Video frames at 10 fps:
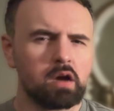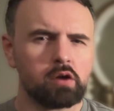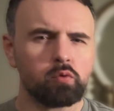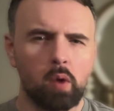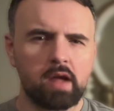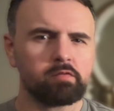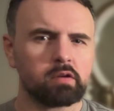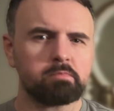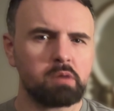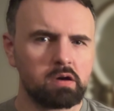
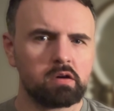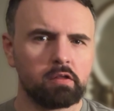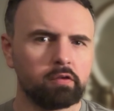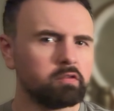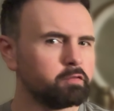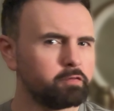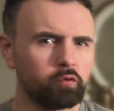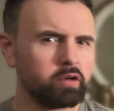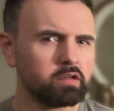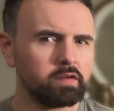unwavering path
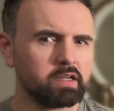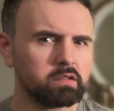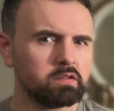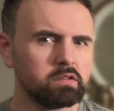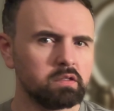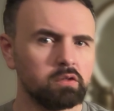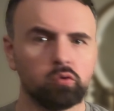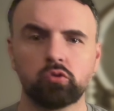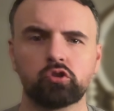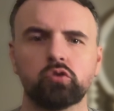devoid of agency
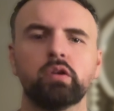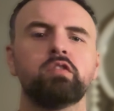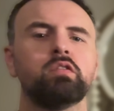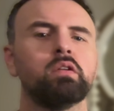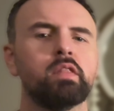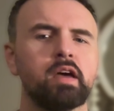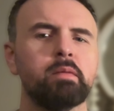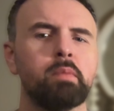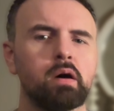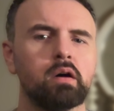or choice on
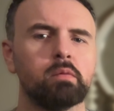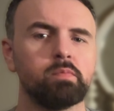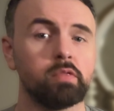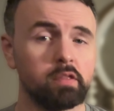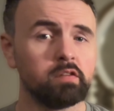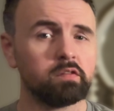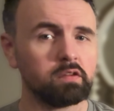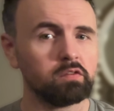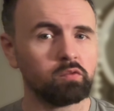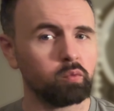their part, this
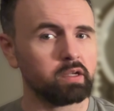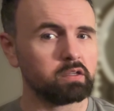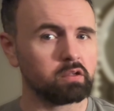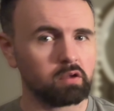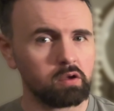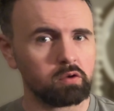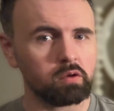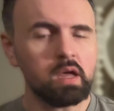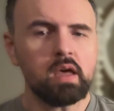is the way to go.